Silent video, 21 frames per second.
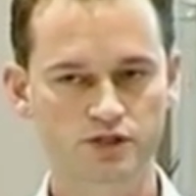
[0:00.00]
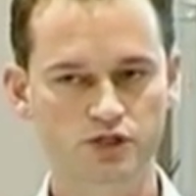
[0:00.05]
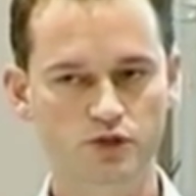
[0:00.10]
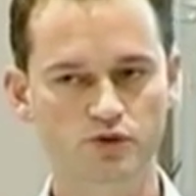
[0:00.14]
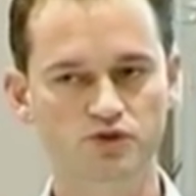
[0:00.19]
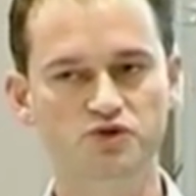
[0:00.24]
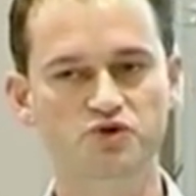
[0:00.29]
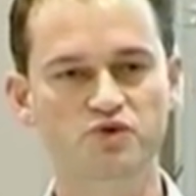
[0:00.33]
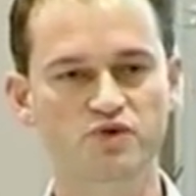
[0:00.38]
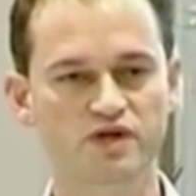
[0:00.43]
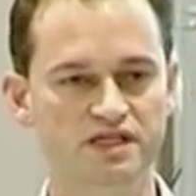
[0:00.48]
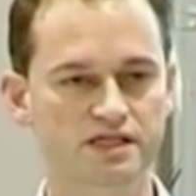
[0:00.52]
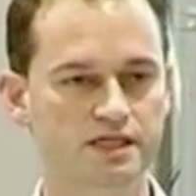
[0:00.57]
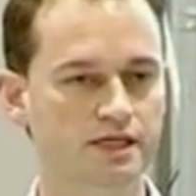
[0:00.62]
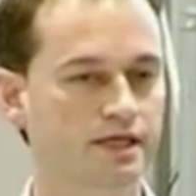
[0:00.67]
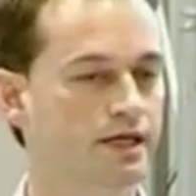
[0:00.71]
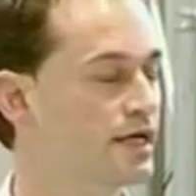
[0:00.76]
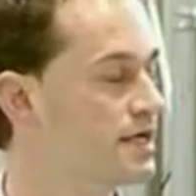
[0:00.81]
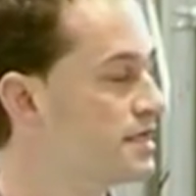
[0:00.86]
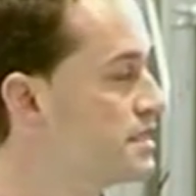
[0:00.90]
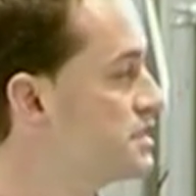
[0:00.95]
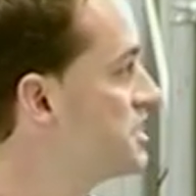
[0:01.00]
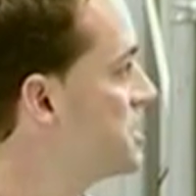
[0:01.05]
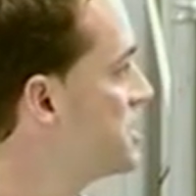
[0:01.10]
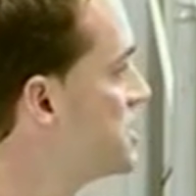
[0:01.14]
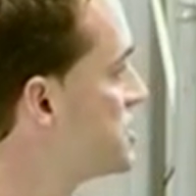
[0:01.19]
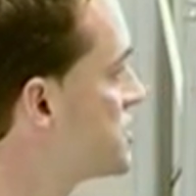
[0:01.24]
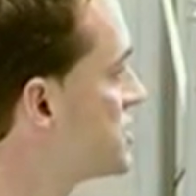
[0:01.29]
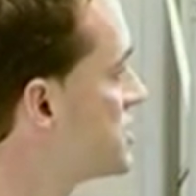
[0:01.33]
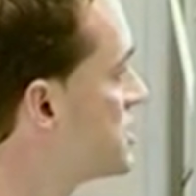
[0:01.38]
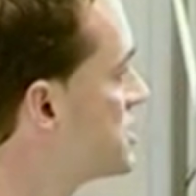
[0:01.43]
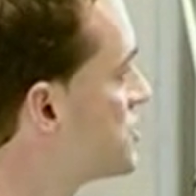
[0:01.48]
So treating
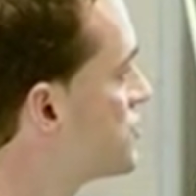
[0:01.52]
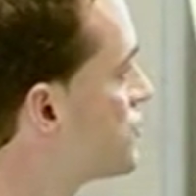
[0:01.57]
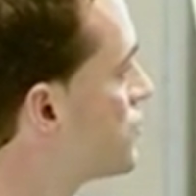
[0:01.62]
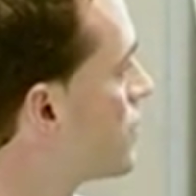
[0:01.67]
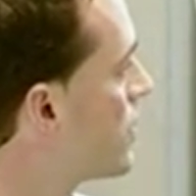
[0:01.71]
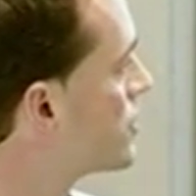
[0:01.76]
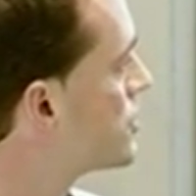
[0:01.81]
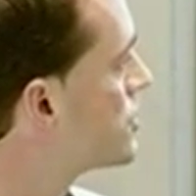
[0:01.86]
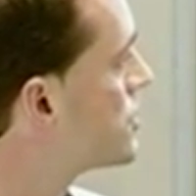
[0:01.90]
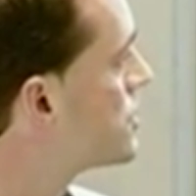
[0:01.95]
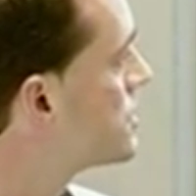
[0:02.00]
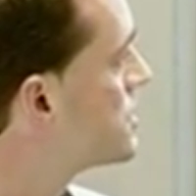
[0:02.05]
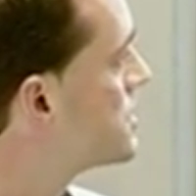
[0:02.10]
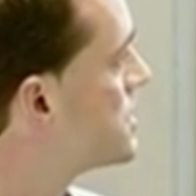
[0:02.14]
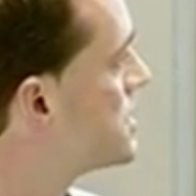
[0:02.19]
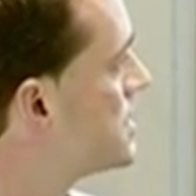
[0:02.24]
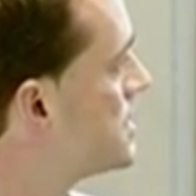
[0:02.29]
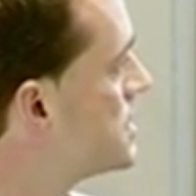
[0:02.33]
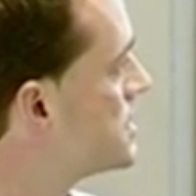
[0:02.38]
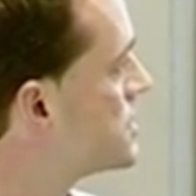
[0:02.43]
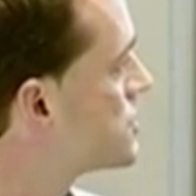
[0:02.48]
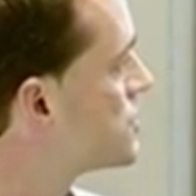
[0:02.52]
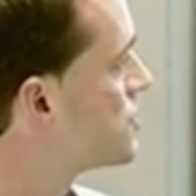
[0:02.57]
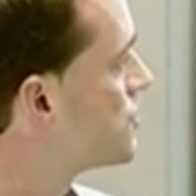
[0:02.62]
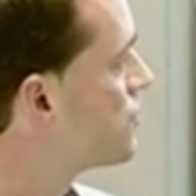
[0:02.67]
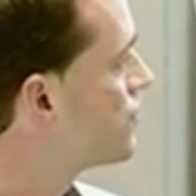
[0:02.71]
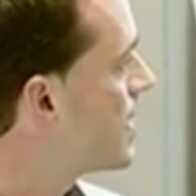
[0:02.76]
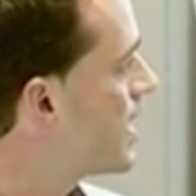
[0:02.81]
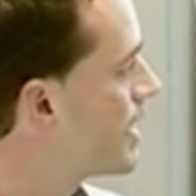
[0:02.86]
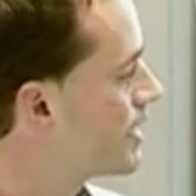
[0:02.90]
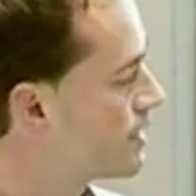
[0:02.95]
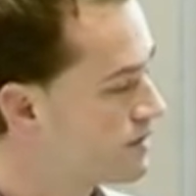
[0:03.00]
these dysfunctions, these
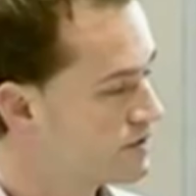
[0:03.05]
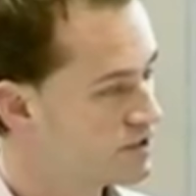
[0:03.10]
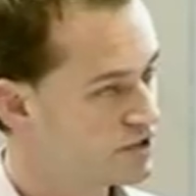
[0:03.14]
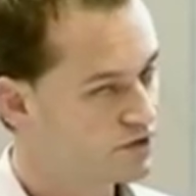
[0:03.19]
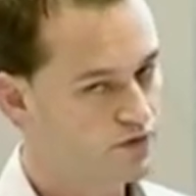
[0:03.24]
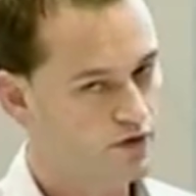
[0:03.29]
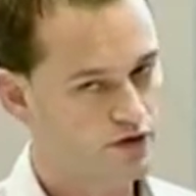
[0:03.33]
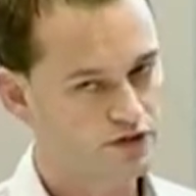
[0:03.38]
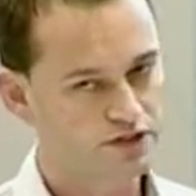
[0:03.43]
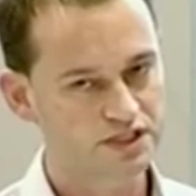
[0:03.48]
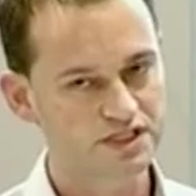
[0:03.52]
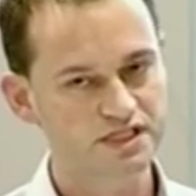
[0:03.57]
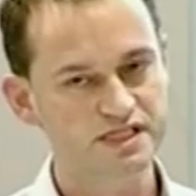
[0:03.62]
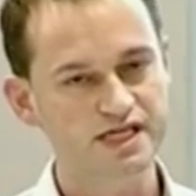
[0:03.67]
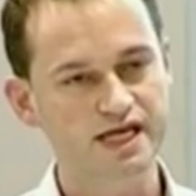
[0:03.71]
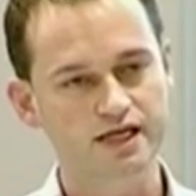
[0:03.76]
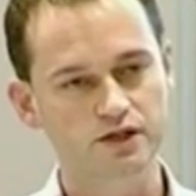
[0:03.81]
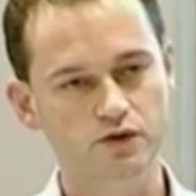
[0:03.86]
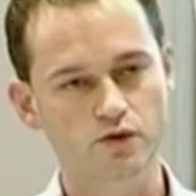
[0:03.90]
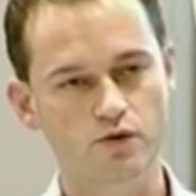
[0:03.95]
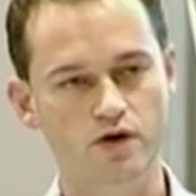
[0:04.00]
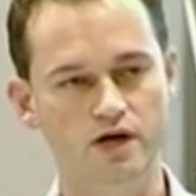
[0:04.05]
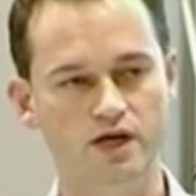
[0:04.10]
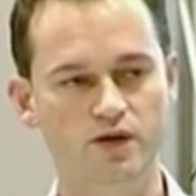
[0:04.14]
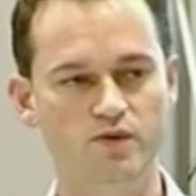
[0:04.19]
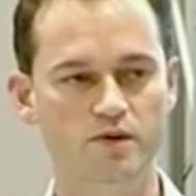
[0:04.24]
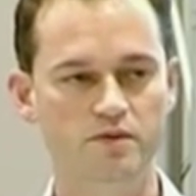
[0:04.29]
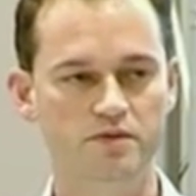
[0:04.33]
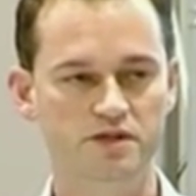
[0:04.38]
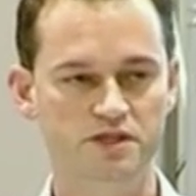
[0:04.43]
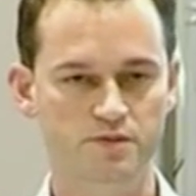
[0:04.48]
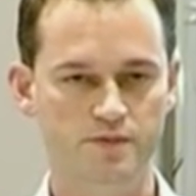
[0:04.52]
cervical dysfunctions in chronic
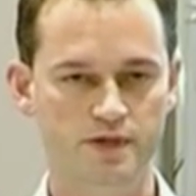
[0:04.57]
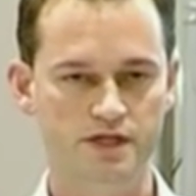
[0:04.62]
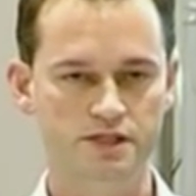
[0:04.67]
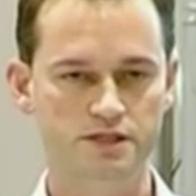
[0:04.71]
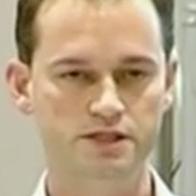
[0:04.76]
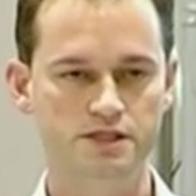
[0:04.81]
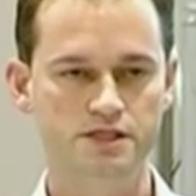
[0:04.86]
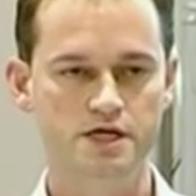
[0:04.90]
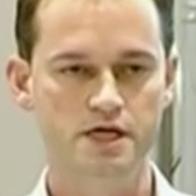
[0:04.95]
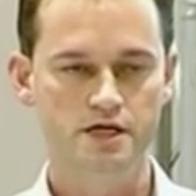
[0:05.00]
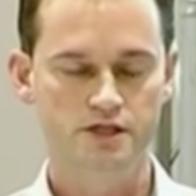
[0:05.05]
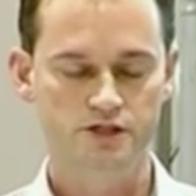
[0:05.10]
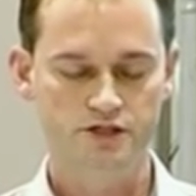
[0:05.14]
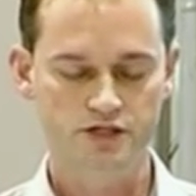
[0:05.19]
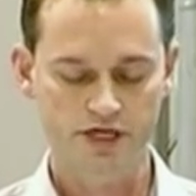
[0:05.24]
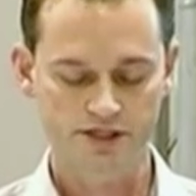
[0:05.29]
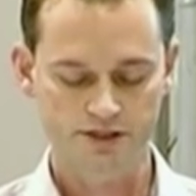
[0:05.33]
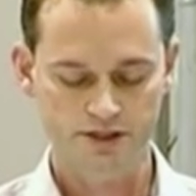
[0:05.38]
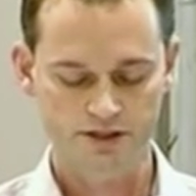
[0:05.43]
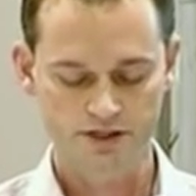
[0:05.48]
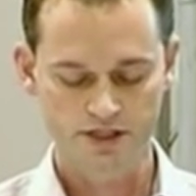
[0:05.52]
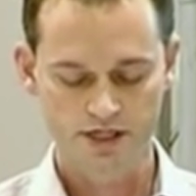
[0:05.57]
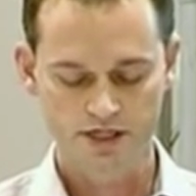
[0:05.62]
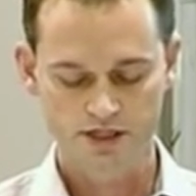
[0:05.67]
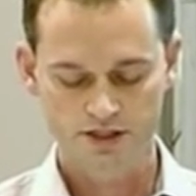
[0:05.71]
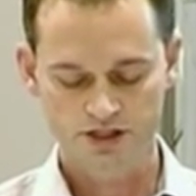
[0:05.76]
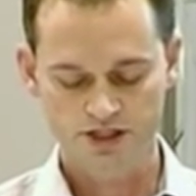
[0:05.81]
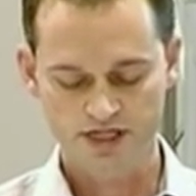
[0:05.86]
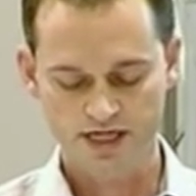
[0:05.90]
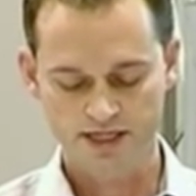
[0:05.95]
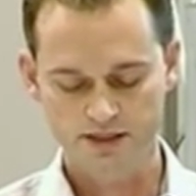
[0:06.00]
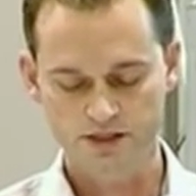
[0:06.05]
whiplash patients doesn't
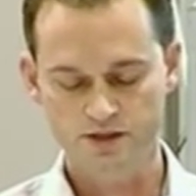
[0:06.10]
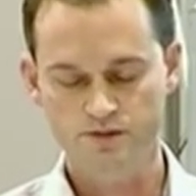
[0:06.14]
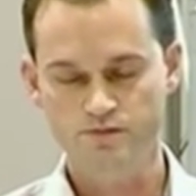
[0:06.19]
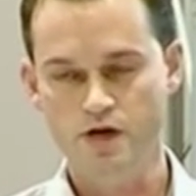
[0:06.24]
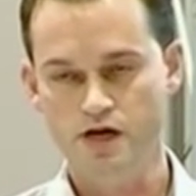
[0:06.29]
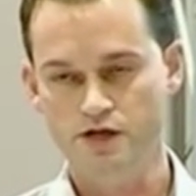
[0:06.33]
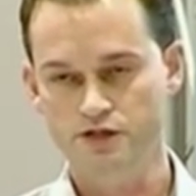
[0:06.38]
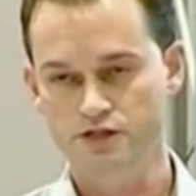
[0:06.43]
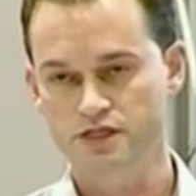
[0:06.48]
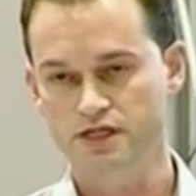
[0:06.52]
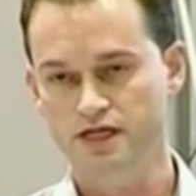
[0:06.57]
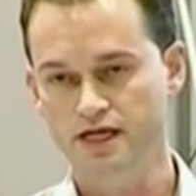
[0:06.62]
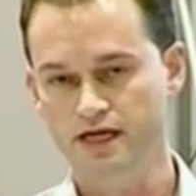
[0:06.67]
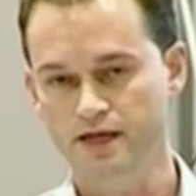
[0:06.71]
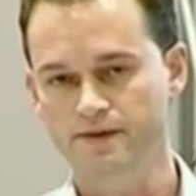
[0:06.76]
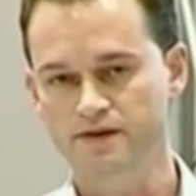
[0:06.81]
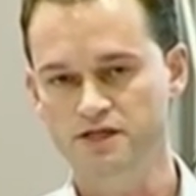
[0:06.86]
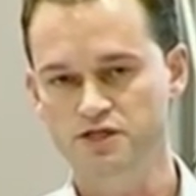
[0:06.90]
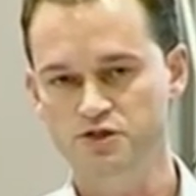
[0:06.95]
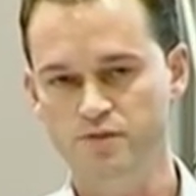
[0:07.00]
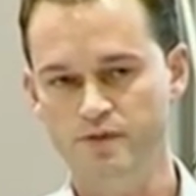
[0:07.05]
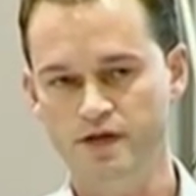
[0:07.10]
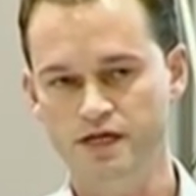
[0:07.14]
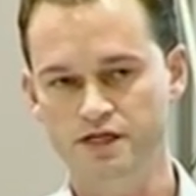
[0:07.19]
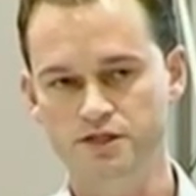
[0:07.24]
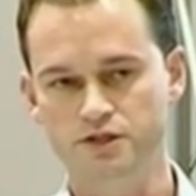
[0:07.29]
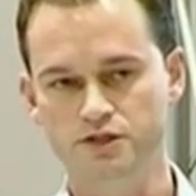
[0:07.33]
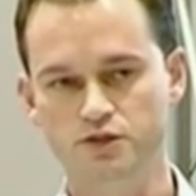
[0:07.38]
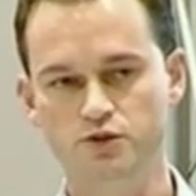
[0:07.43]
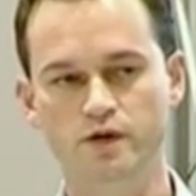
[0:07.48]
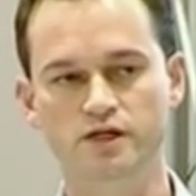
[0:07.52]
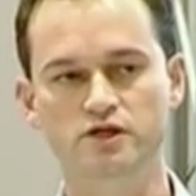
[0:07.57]
change much in these
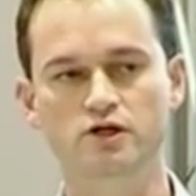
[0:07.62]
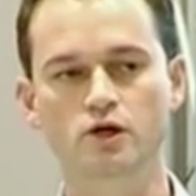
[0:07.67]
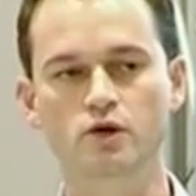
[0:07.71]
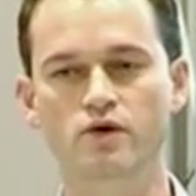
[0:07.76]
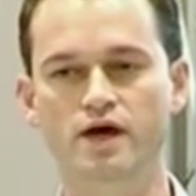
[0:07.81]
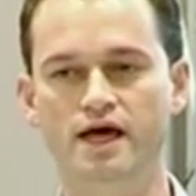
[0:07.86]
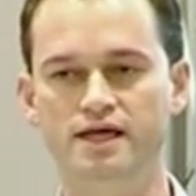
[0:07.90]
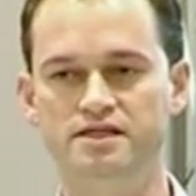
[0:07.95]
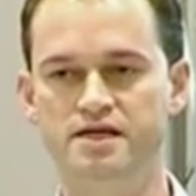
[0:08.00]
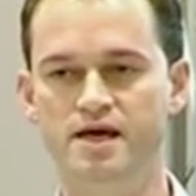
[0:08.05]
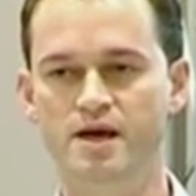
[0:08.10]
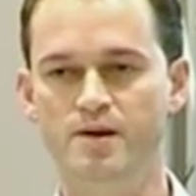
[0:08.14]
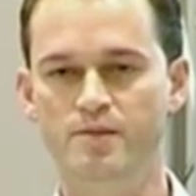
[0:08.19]
patients when you look at